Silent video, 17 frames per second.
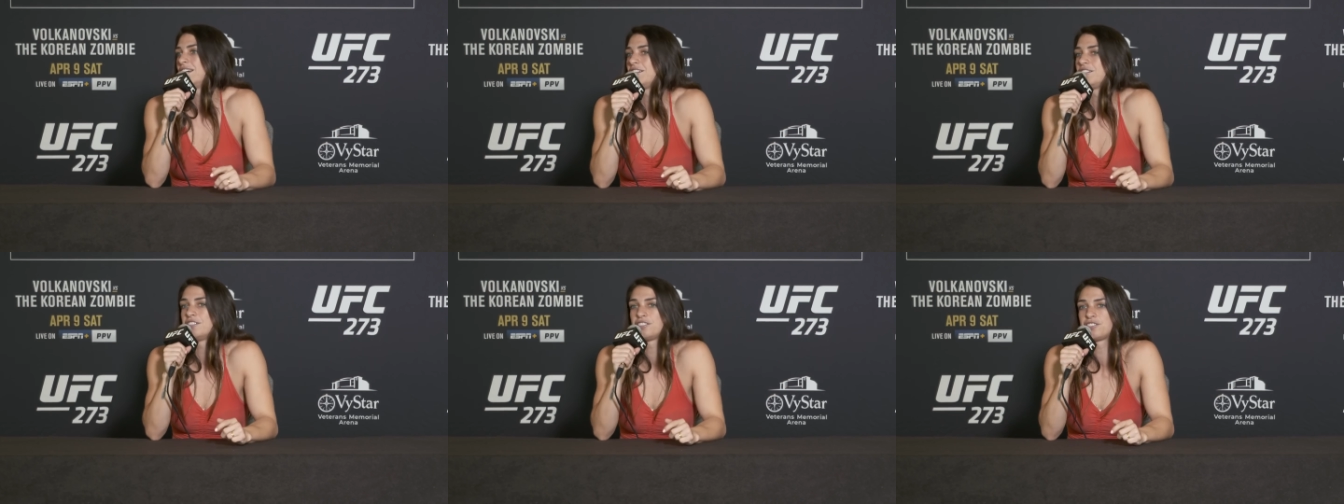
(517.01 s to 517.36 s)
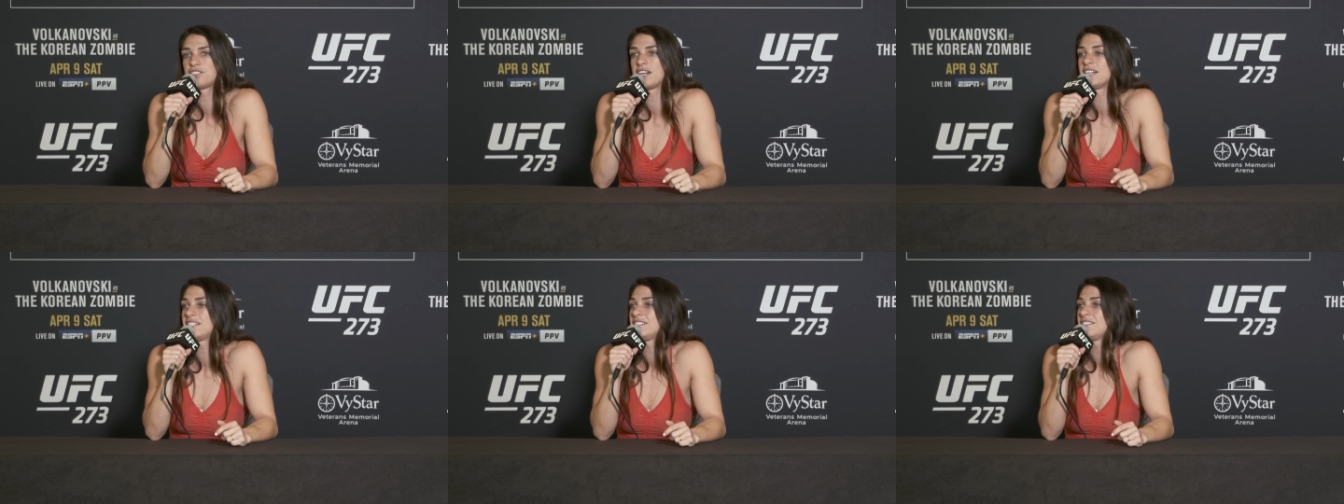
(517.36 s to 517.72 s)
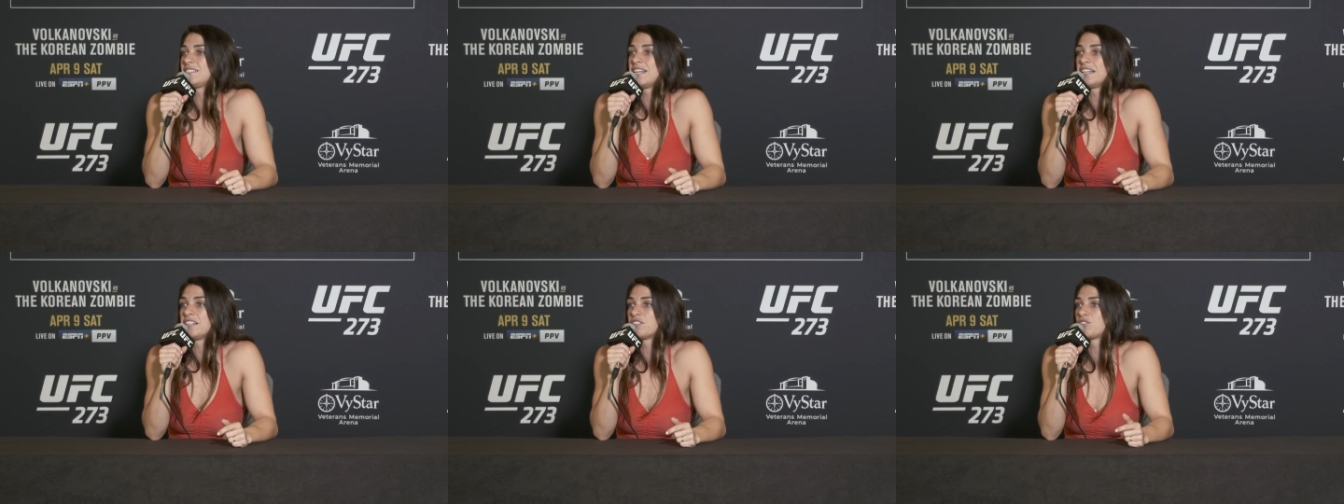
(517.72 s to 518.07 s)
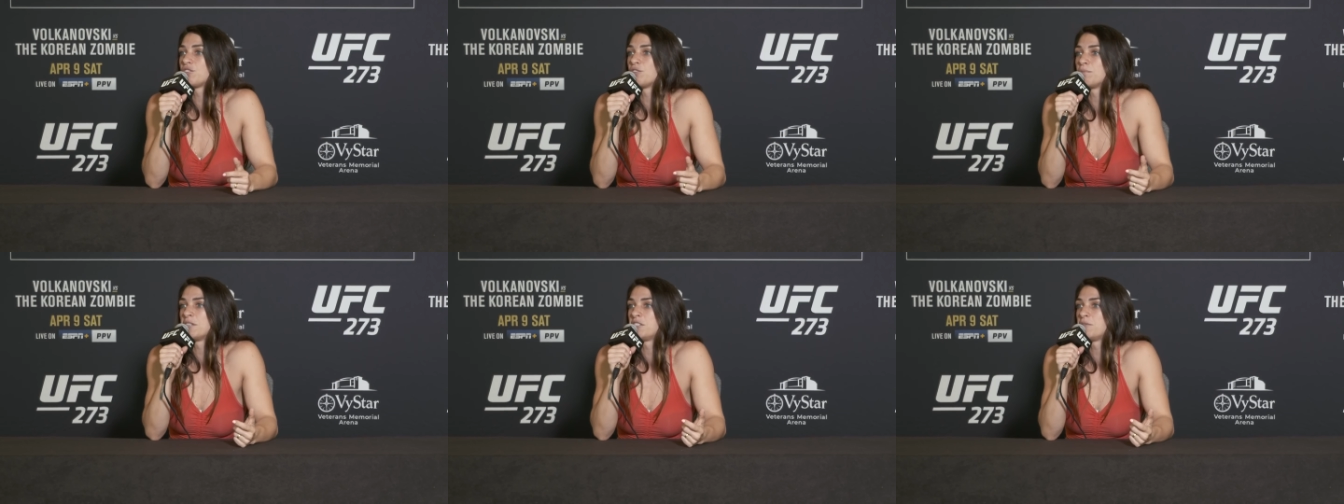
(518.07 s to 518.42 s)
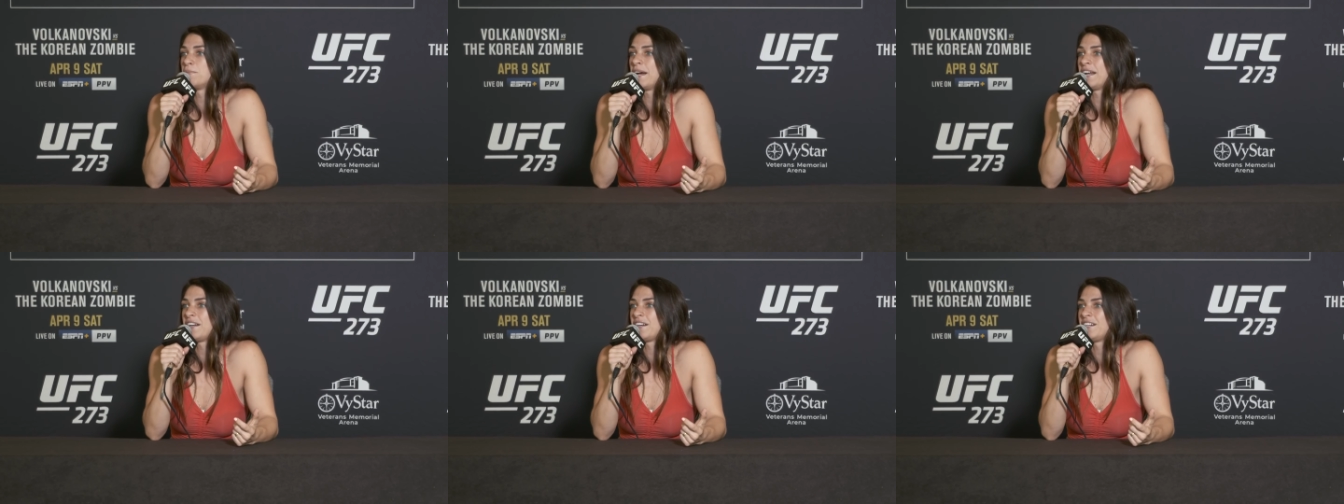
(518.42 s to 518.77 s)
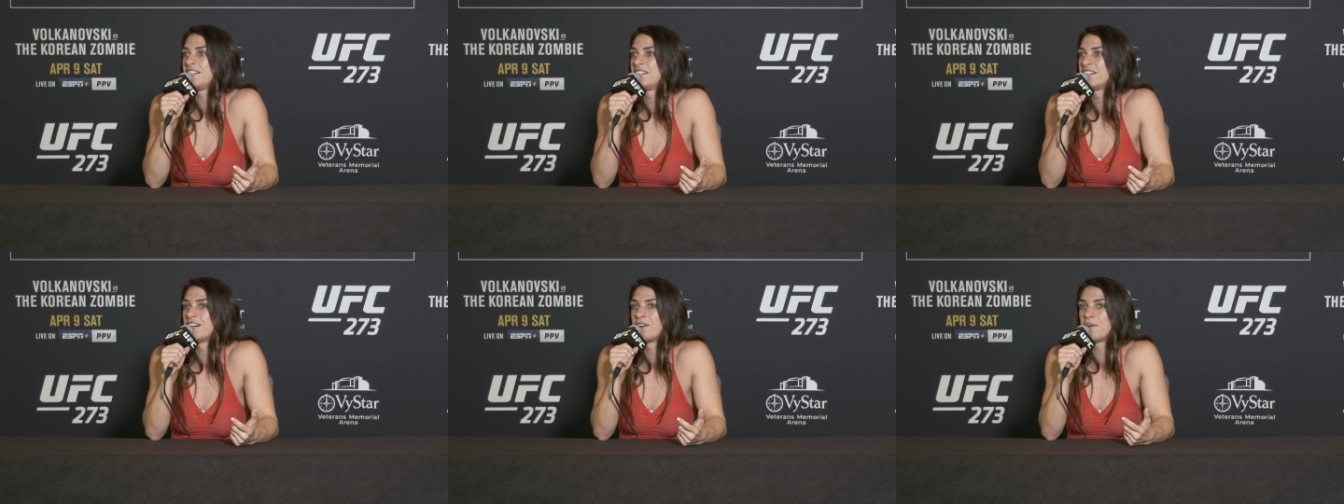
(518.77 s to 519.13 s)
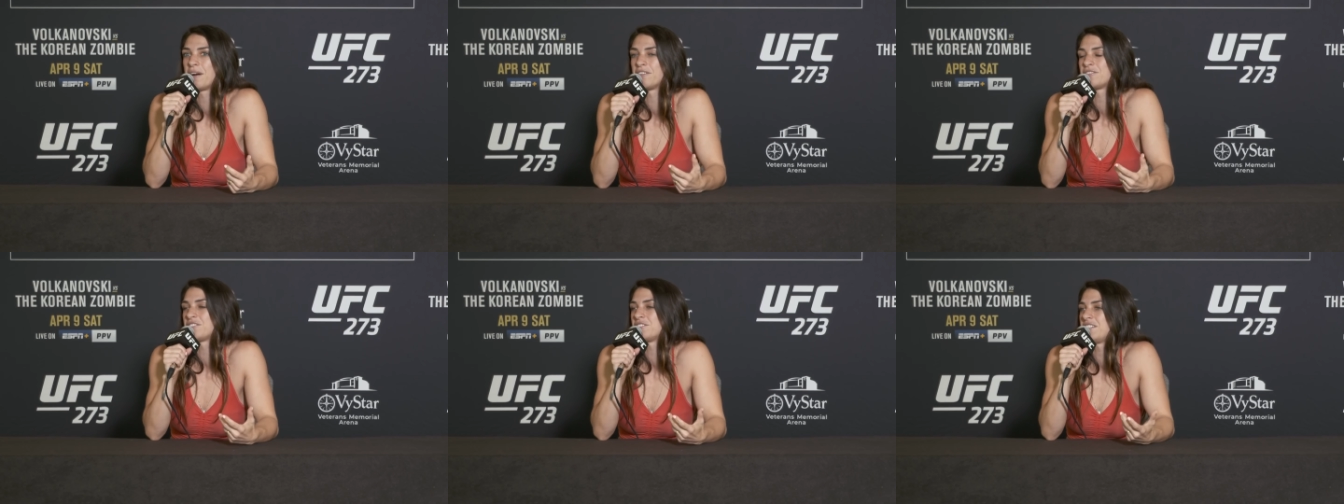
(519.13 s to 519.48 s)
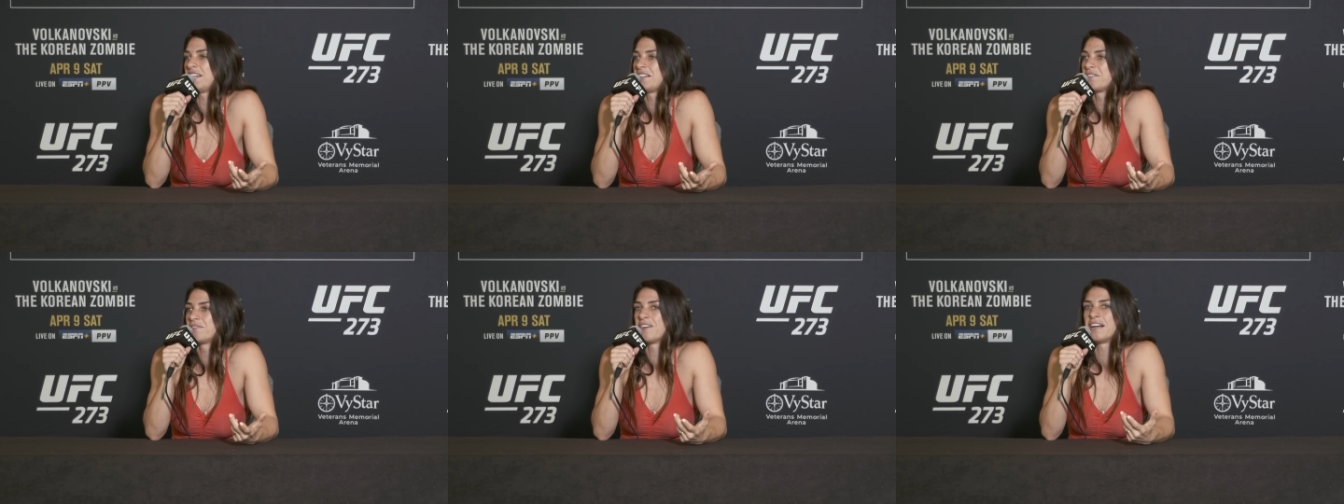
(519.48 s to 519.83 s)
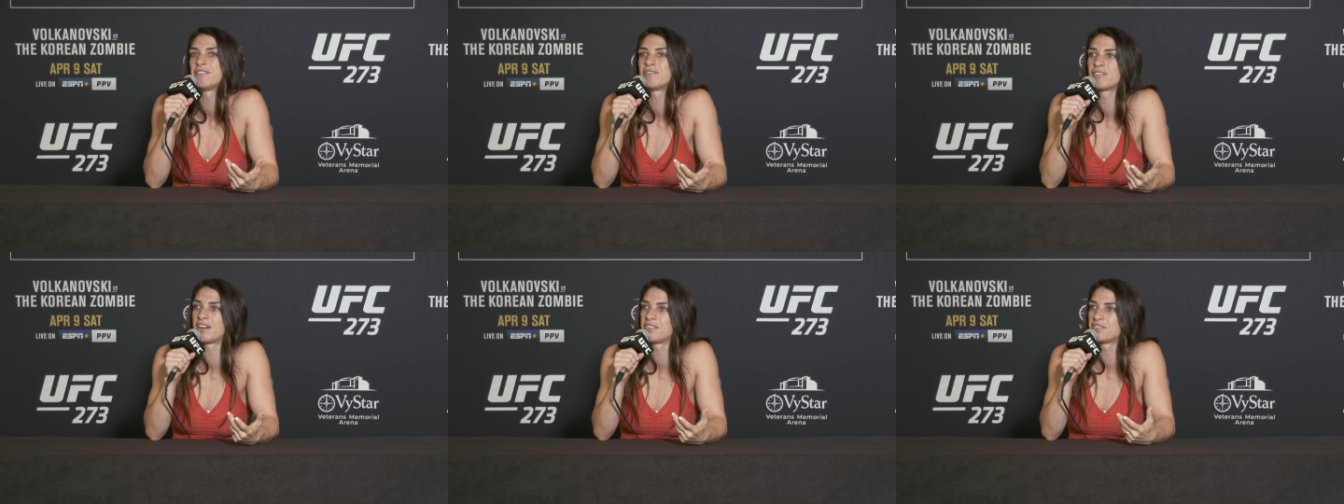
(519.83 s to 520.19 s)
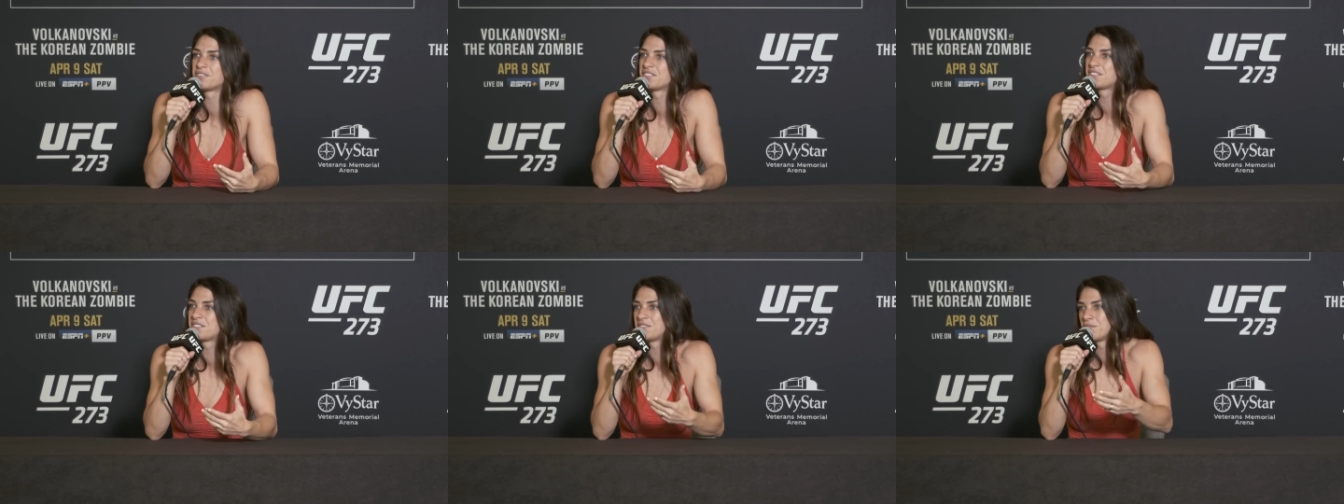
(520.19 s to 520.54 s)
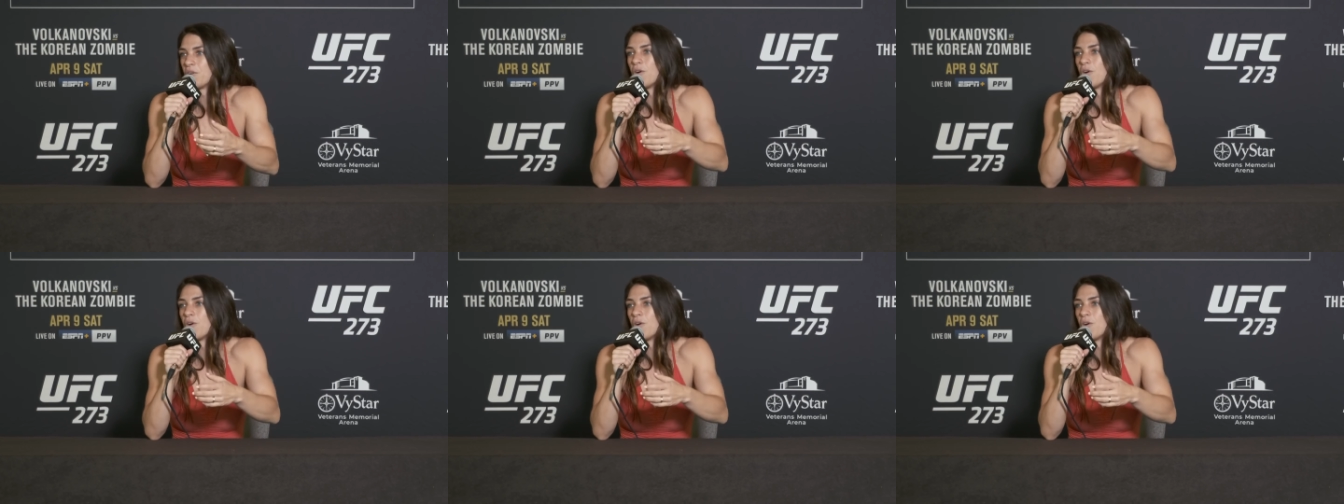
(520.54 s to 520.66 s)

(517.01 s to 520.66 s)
your striking is getting so much better, you know, after, like, five rounds,